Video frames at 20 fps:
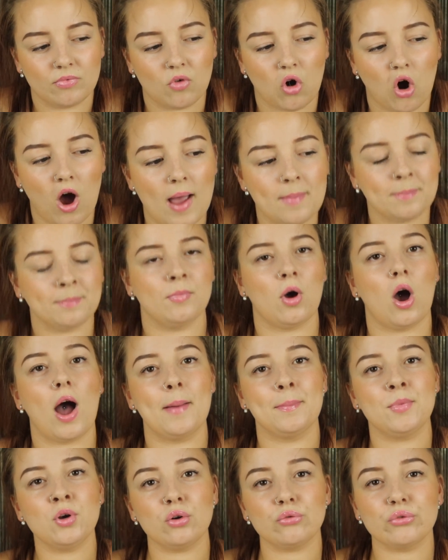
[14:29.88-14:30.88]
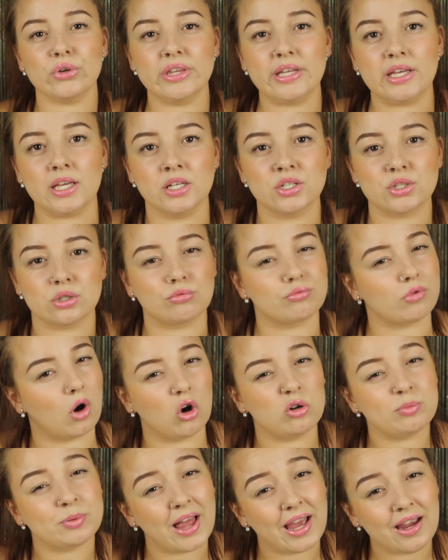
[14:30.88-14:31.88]
I'm not really into
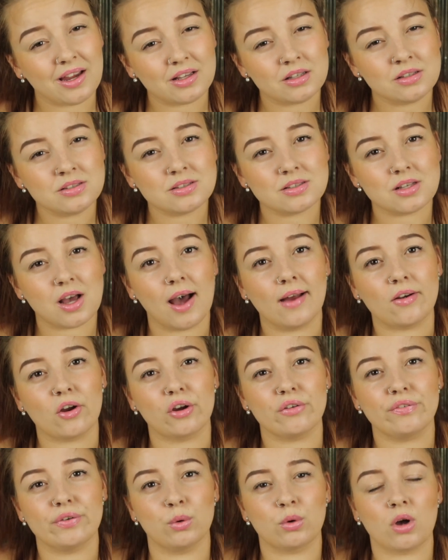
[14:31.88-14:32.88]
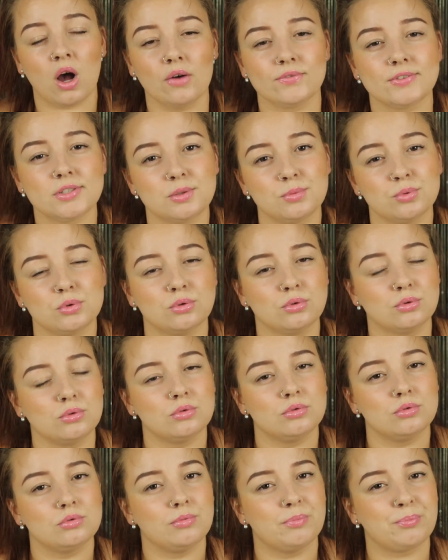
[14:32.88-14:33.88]
role plays. I don't feel comfortable
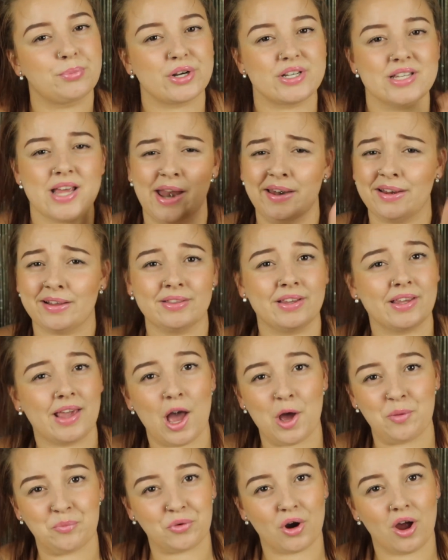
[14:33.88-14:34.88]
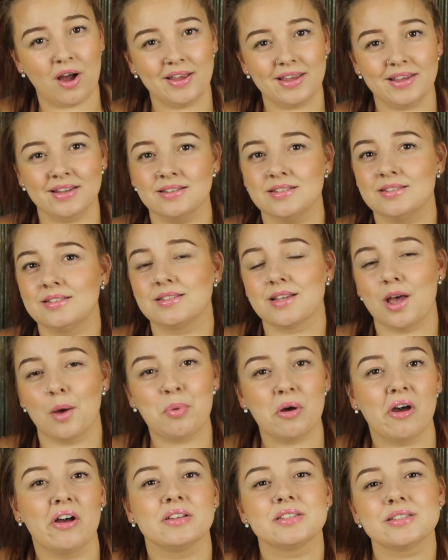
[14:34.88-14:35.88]
pretending the camera is a
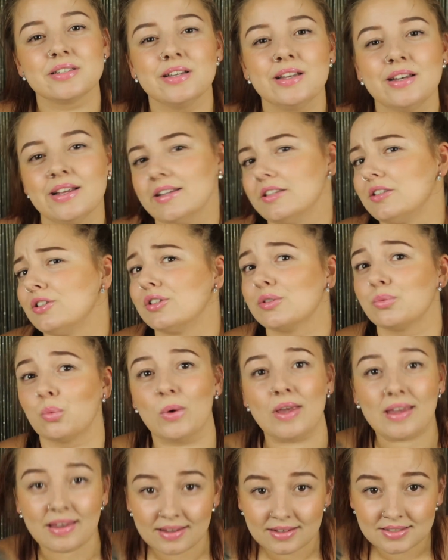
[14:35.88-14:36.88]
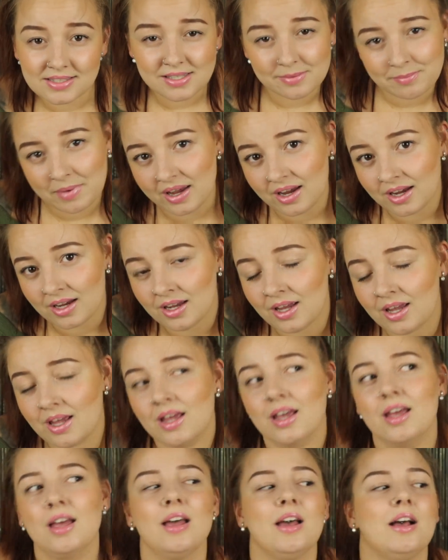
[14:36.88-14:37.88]
person. It's just weird to me.
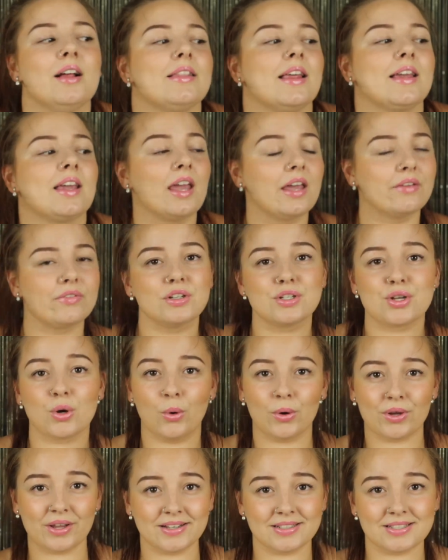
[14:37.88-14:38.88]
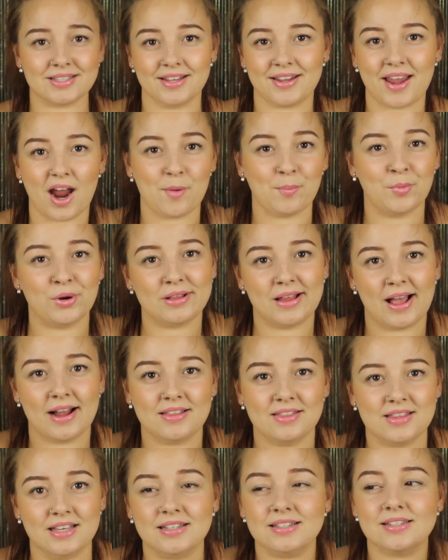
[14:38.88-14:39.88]
Like, even talking to the camera
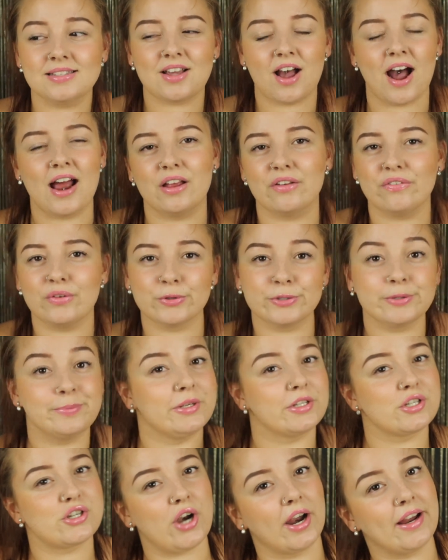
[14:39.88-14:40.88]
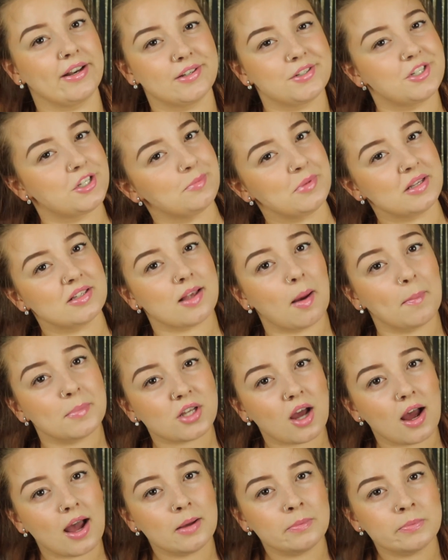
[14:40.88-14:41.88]
like this kind of feels a bit strange to me
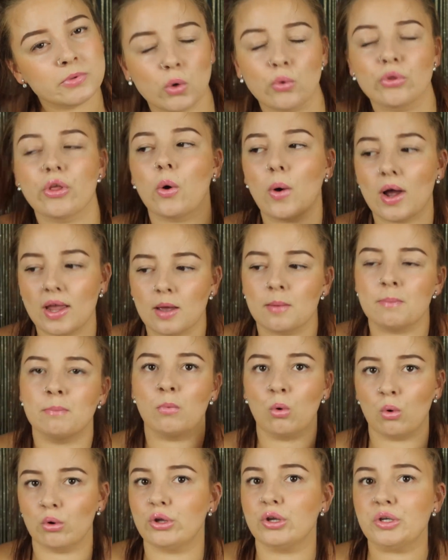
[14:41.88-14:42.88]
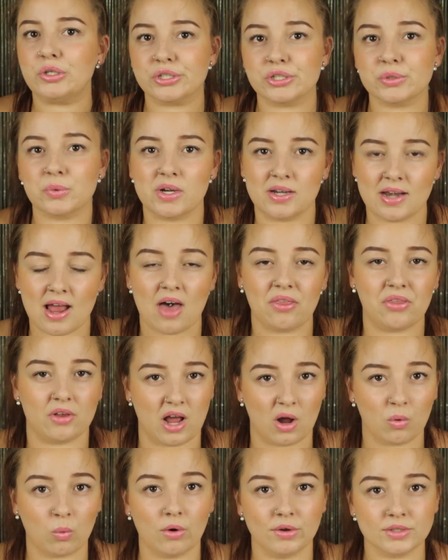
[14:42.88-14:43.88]
sometimes, although I am more used to it now than
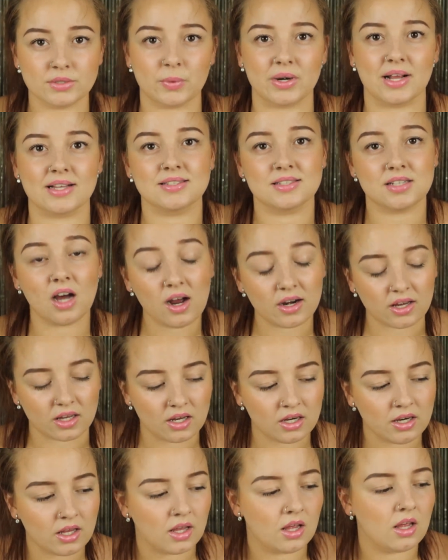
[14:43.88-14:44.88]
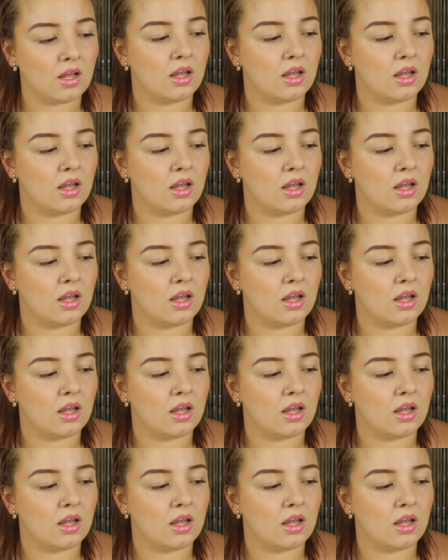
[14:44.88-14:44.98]
I was when I started.